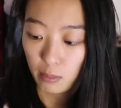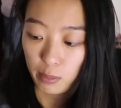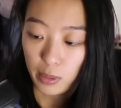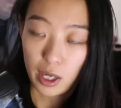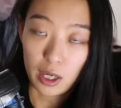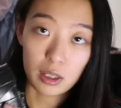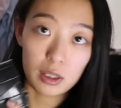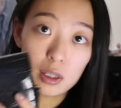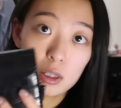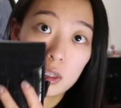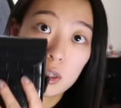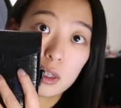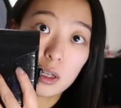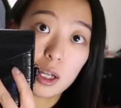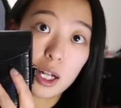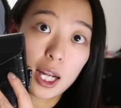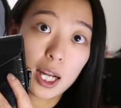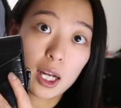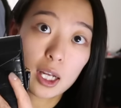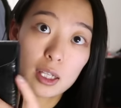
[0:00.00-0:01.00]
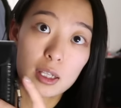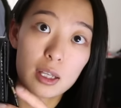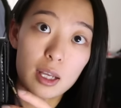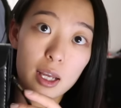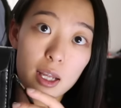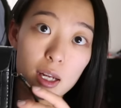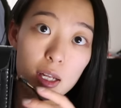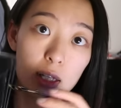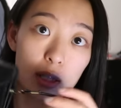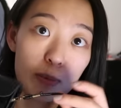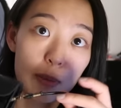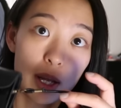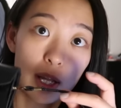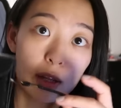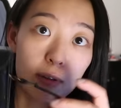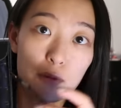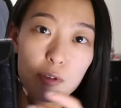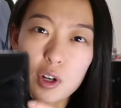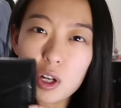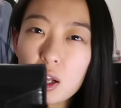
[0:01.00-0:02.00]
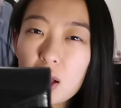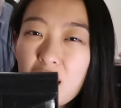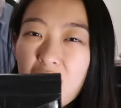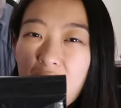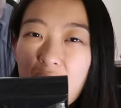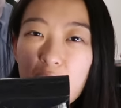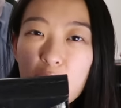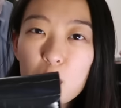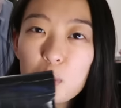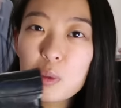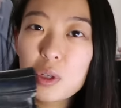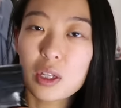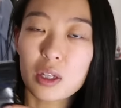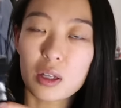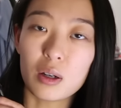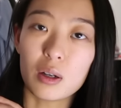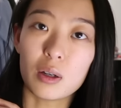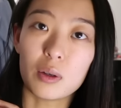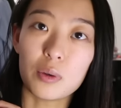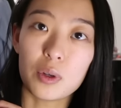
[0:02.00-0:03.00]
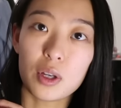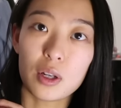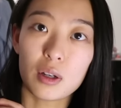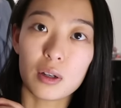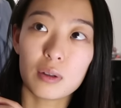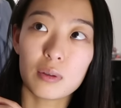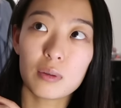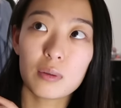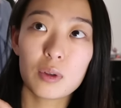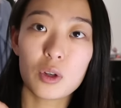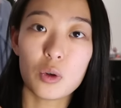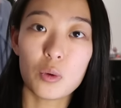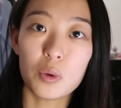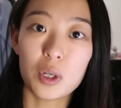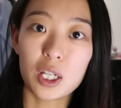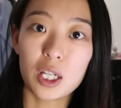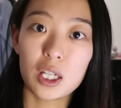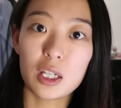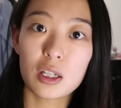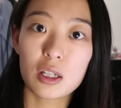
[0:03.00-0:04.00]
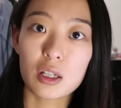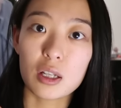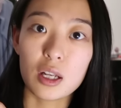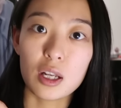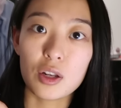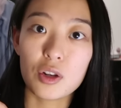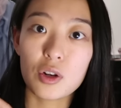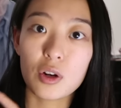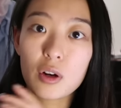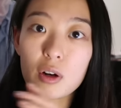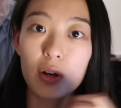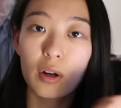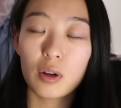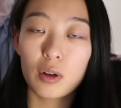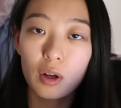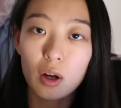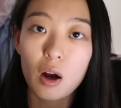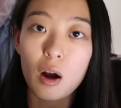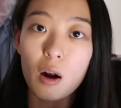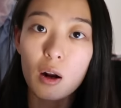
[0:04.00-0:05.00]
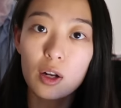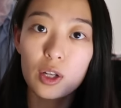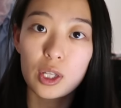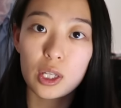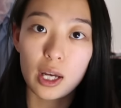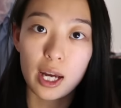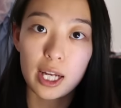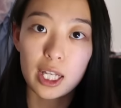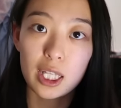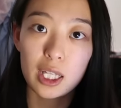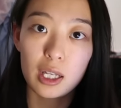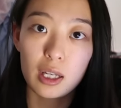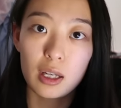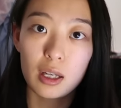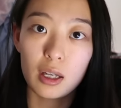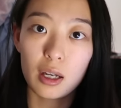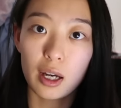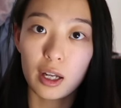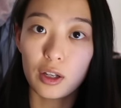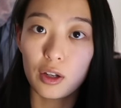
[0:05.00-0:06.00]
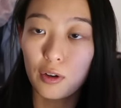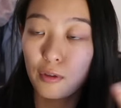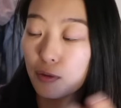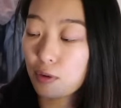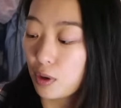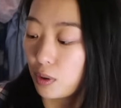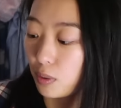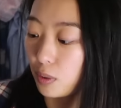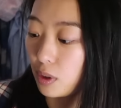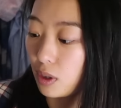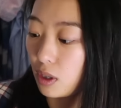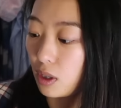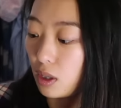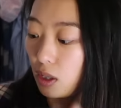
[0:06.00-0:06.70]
But like I said, it's mainly for the club, so you know, you really just need your cards, ID, and your phone.